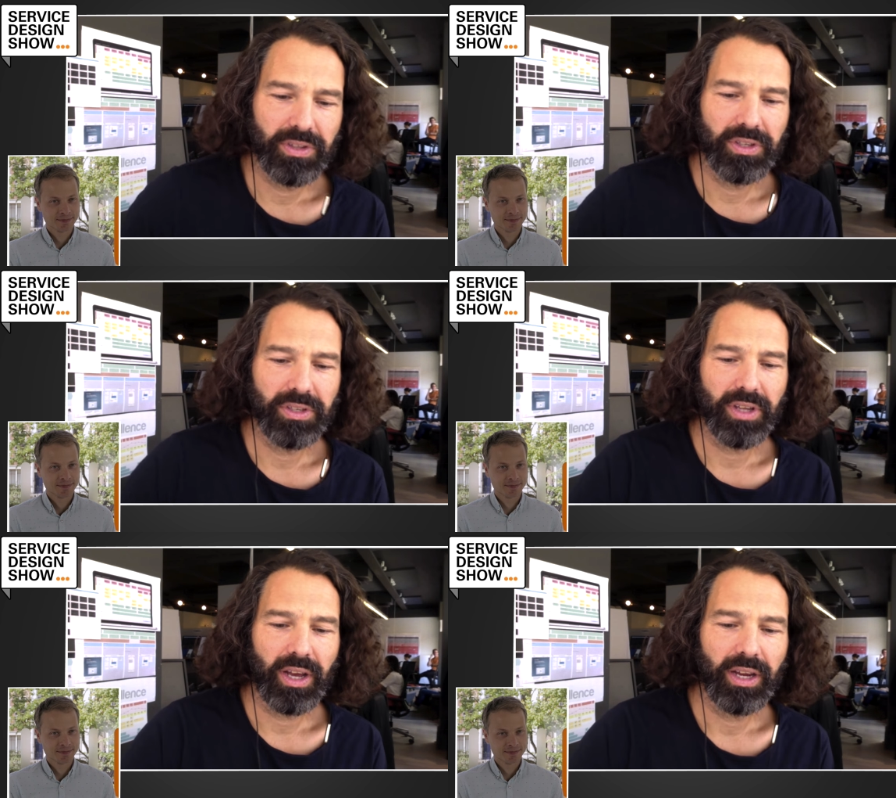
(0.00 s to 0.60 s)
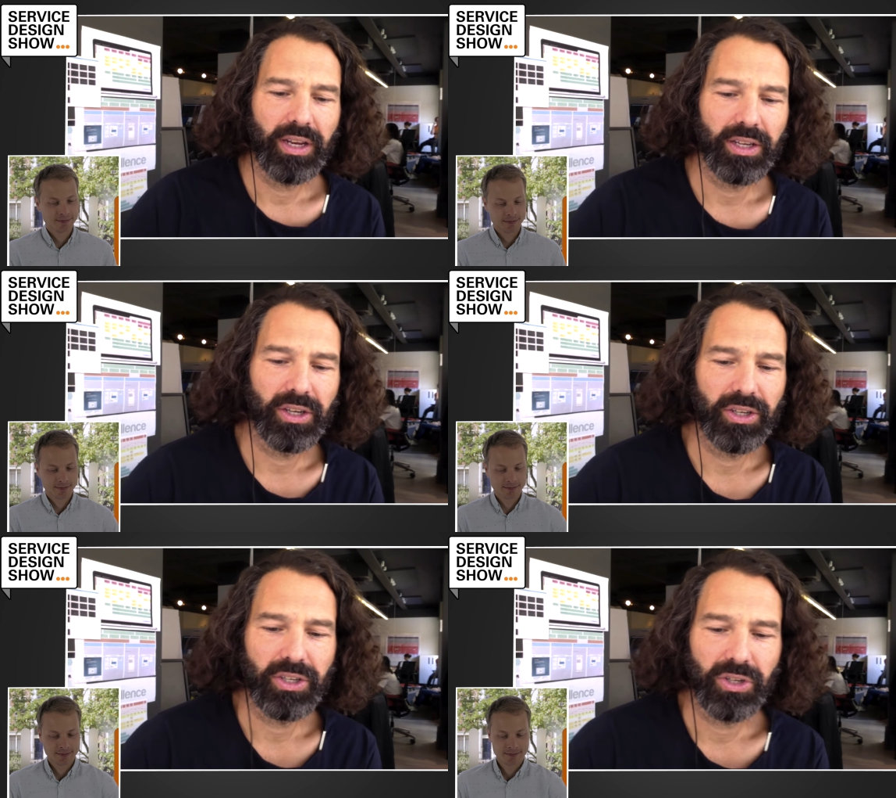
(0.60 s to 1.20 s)
Speaker 1: design
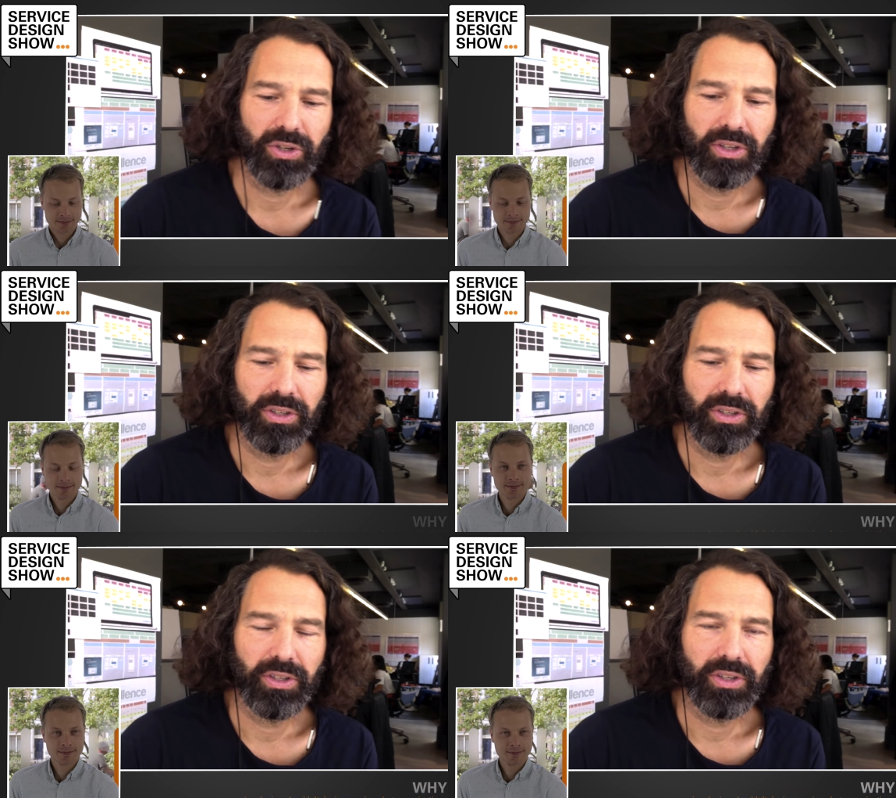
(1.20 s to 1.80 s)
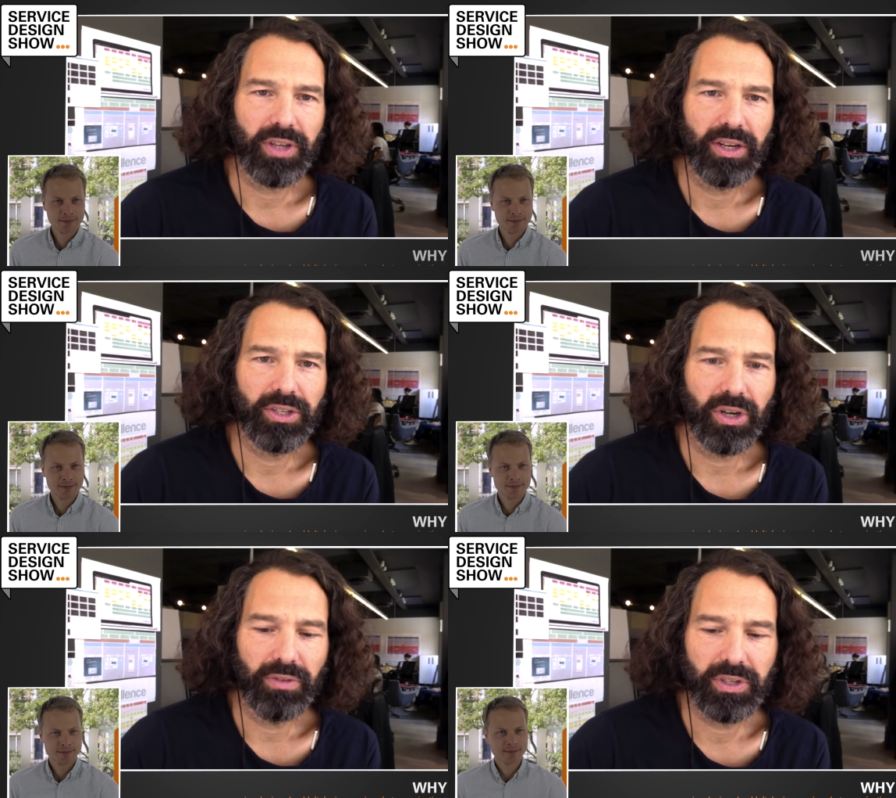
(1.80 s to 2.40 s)
shouldn't design
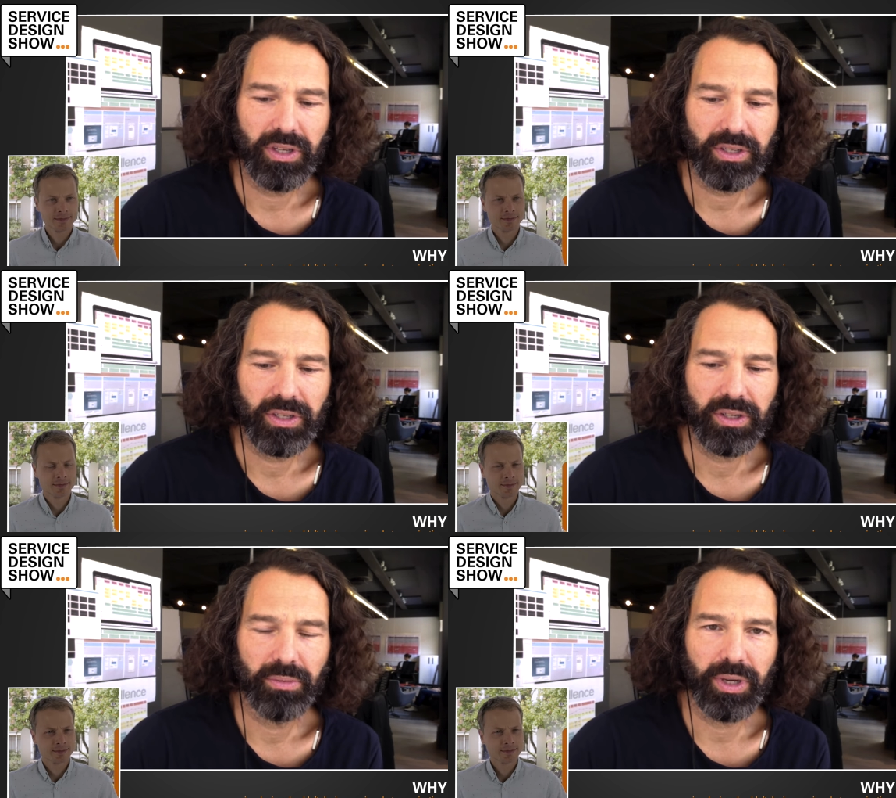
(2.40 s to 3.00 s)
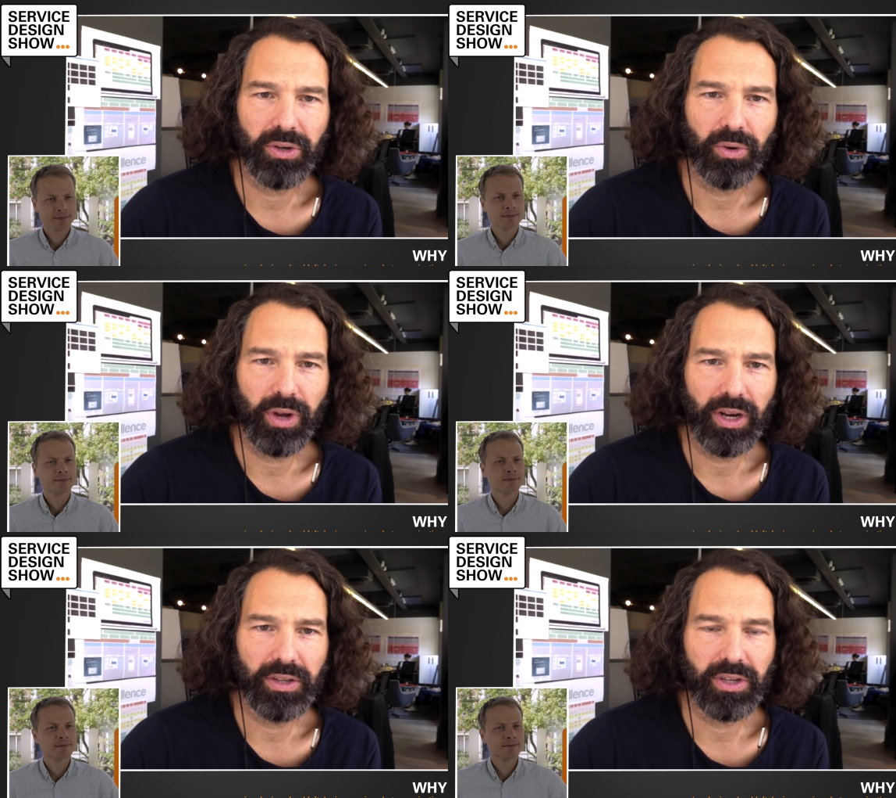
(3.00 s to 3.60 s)
services but
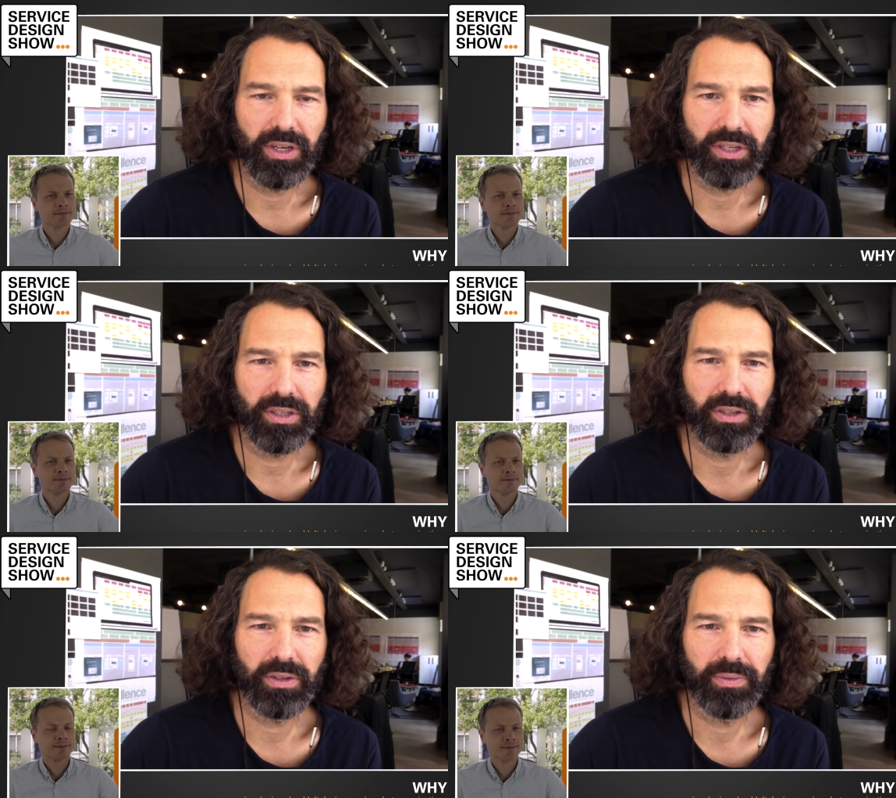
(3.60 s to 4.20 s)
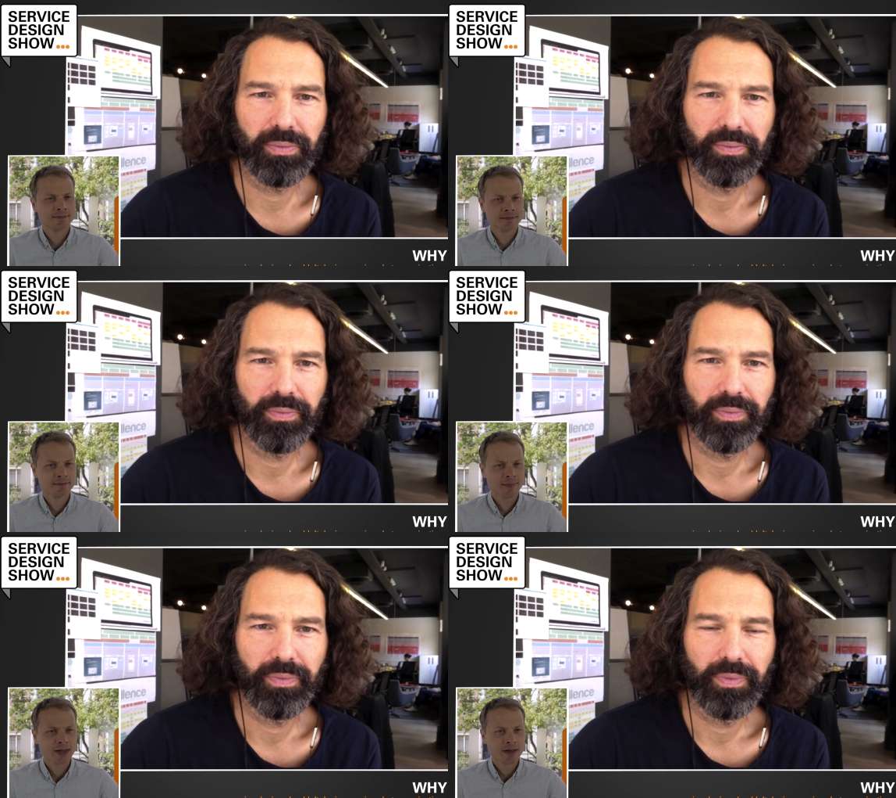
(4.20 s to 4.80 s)
organizations?
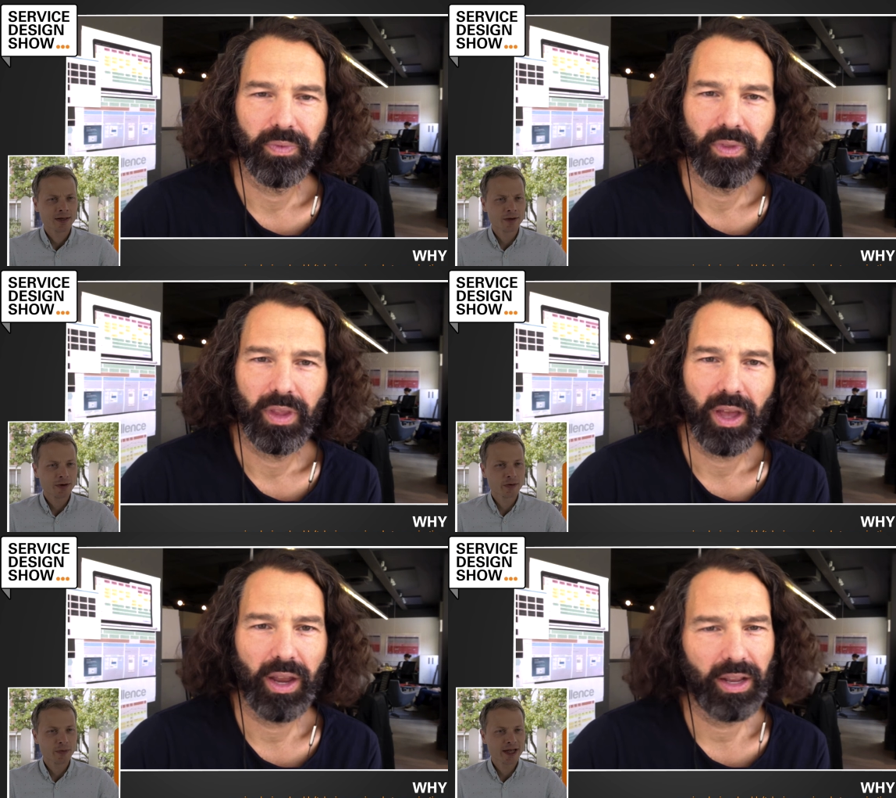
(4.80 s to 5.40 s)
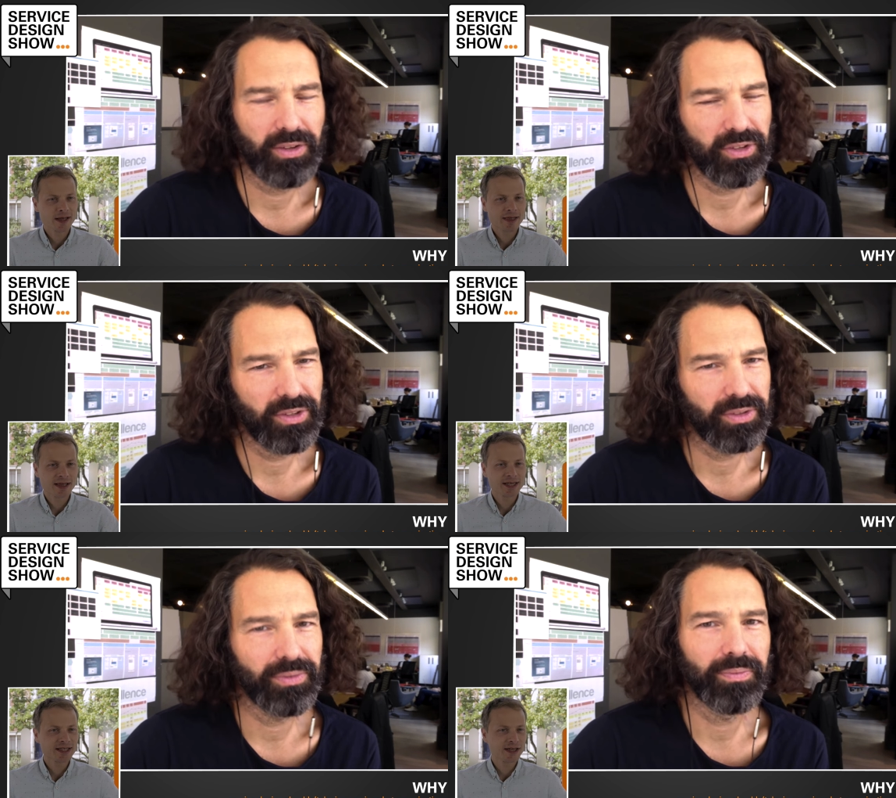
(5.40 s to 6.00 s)
Speaker 2: You're, you're making
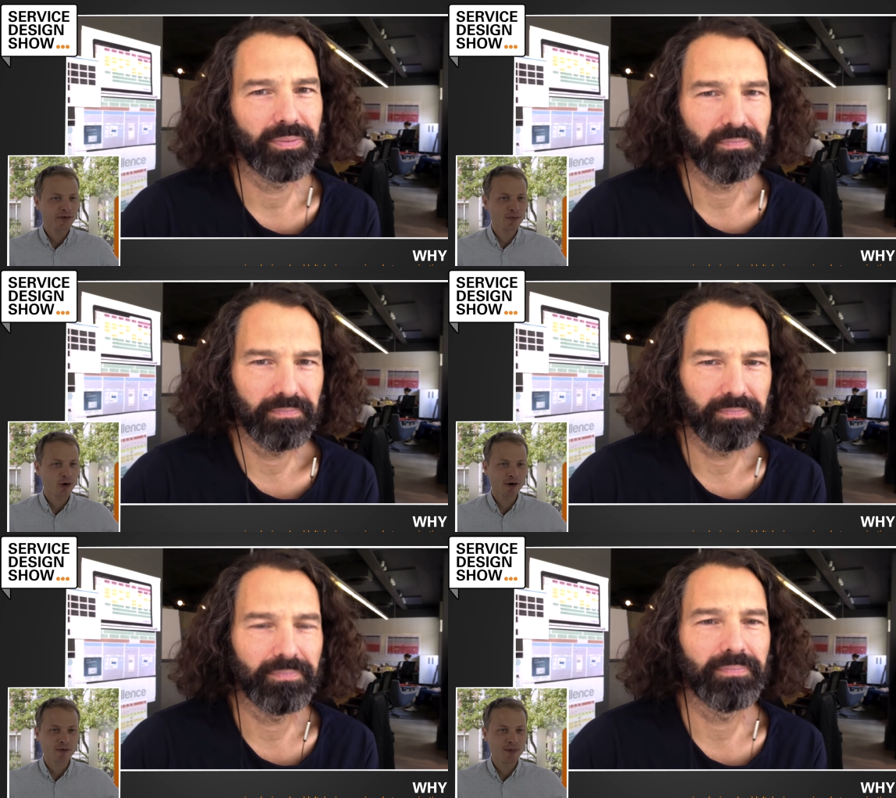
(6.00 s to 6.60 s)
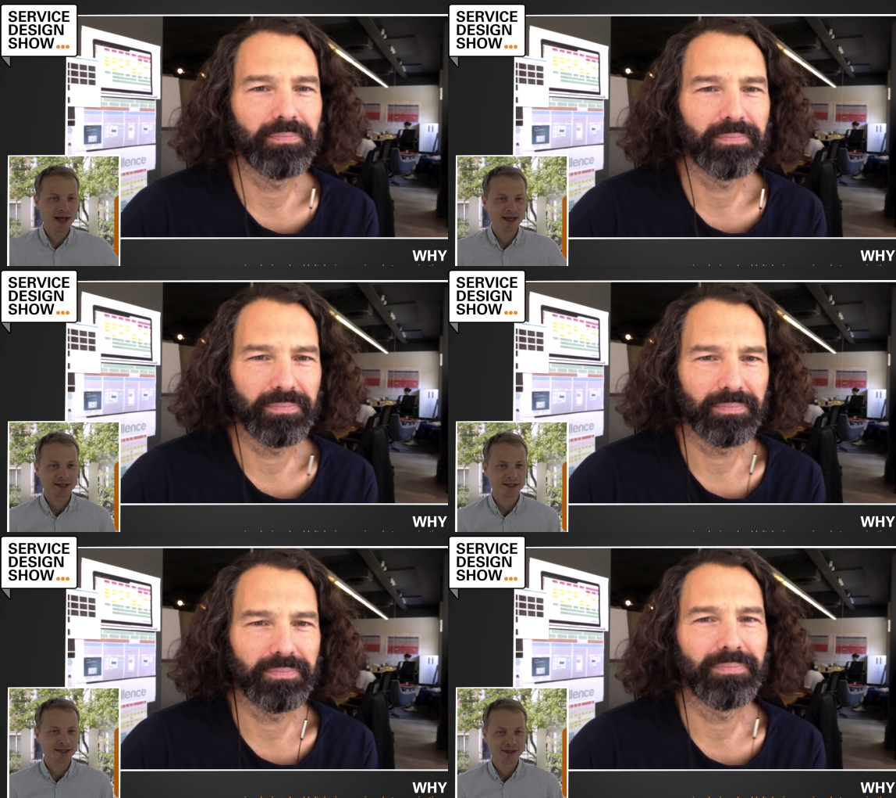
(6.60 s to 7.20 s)
things even more
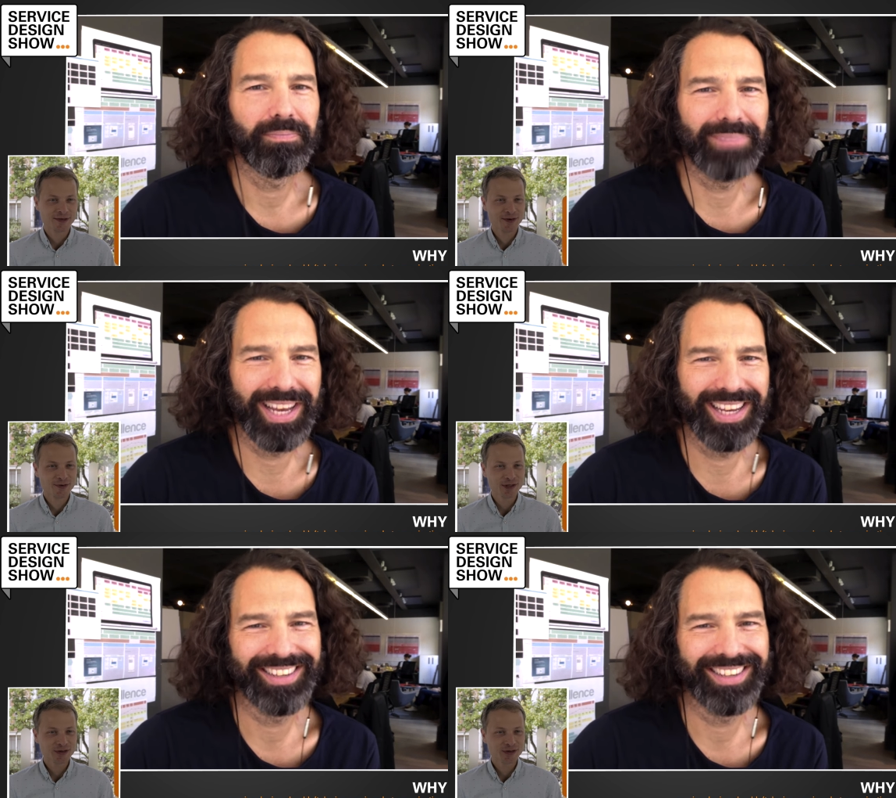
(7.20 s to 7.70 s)
complex. We're